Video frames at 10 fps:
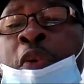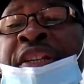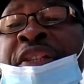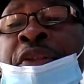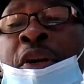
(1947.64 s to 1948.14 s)

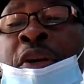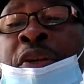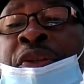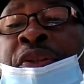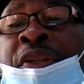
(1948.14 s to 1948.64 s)

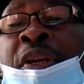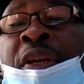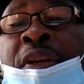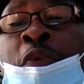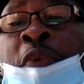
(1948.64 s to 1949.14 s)
questions,
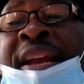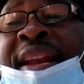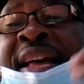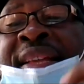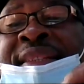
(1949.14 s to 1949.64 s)
when
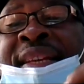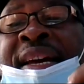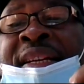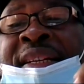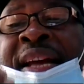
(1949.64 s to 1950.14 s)

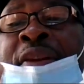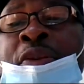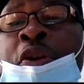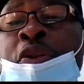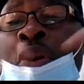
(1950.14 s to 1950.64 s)
answered,
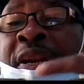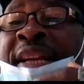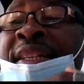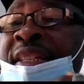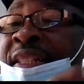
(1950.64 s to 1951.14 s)
cannot
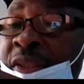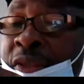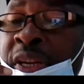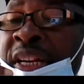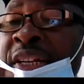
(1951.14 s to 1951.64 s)
connect the
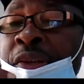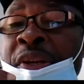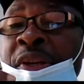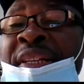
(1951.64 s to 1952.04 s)
disconnection,